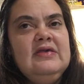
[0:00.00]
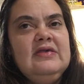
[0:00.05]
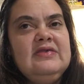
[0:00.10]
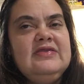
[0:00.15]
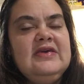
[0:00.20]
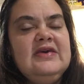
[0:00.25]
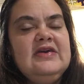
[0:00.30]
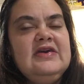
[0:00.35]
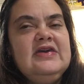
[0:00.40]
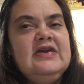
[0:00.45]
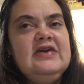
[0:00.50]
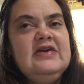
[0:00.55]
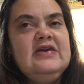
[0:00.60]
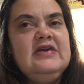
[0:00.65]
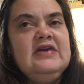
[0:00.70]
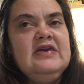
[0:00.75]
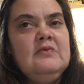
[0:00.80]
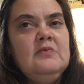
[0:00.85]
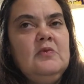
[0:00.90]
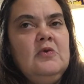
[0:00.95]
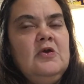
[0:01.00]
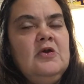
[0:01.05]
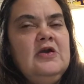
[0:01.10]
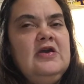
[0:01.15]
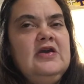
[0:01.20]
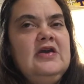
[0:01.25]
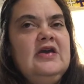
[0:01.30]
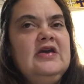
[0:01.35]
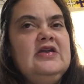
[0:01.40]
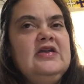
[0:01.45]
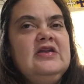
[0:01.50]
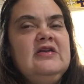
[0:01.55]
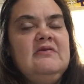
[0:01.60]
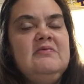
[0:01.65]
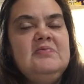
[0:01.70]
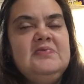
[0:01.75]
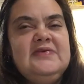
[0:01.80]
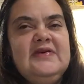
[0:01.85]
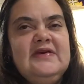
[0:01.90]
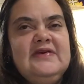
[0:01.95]
thinking and worrying and
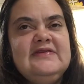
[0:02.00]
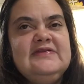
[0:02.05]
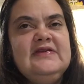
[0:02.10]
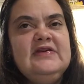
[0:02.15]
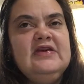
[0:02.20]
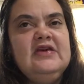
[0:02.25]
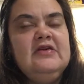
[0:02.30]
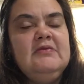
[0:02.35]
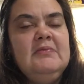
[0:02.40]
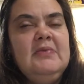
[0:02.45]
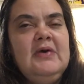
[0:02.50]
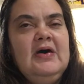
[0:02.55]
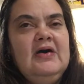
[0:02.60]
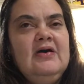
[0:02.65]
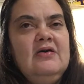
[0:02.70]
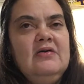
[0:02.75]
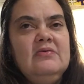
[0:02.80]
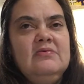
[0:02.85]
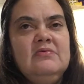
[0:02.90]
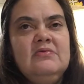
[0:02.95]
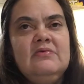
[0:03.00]
obsessing about